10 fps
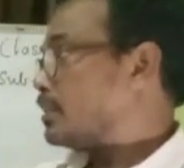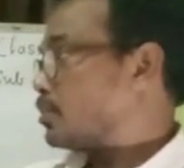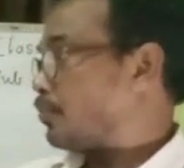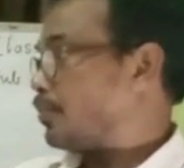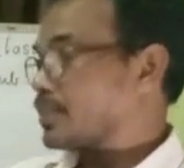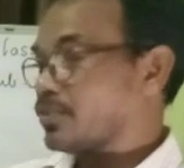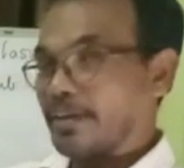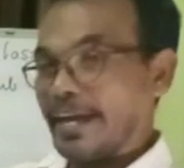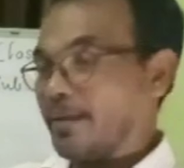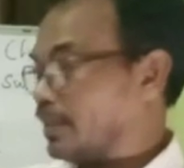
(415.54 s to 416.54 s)
So
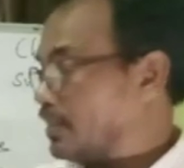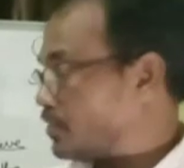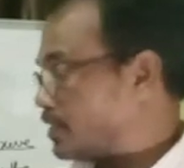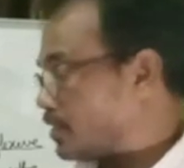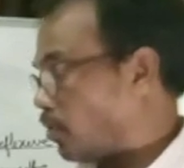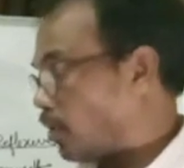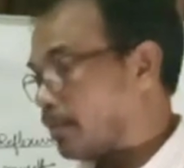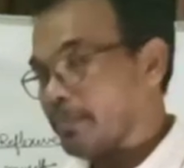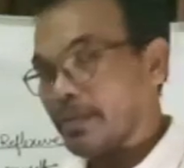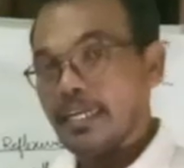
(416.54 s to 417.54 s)
first write with this
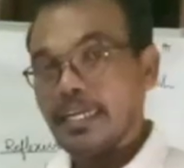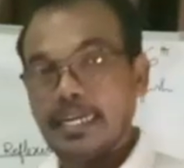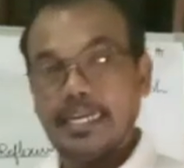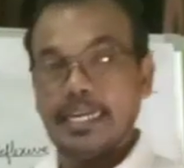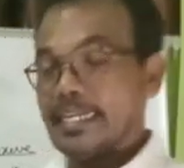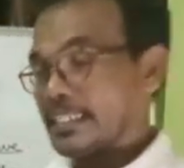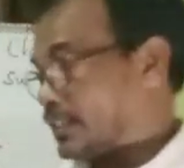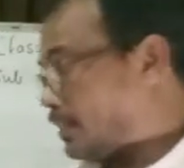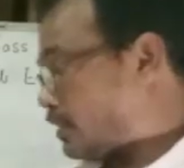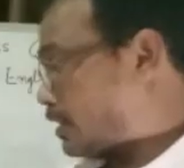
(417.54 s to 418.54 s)
column.
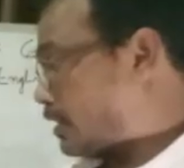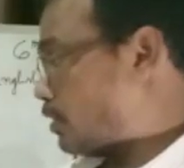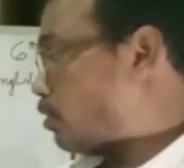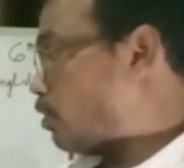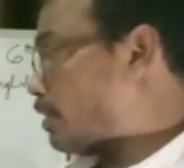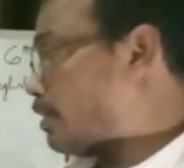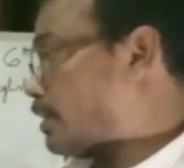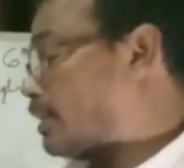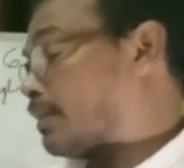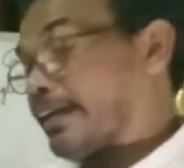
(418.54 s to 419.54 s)
Next, go
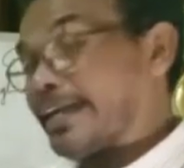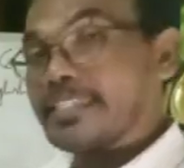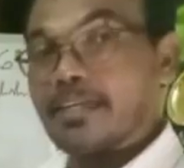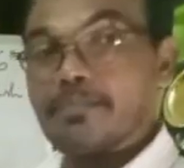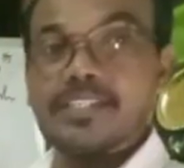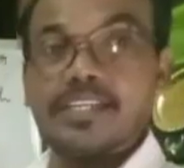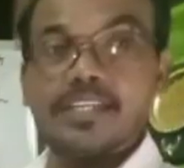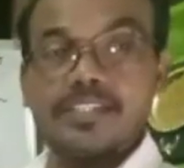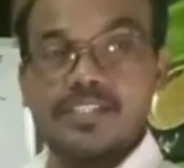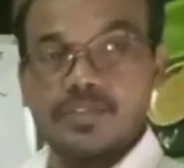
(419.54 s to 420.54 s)
on, write some
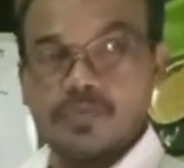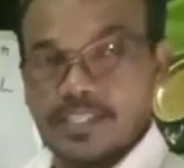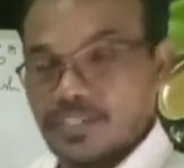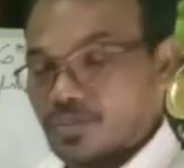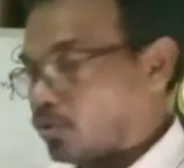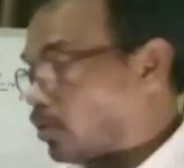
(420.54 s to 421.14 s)
sentences with this